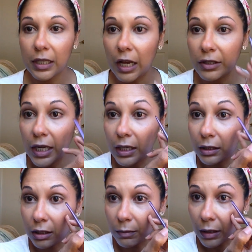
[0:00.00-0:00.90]
I'll take a
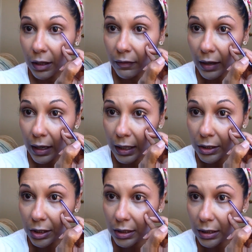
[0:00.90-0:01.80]
little bit on that and
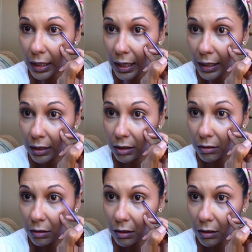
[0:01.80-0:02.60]
just add it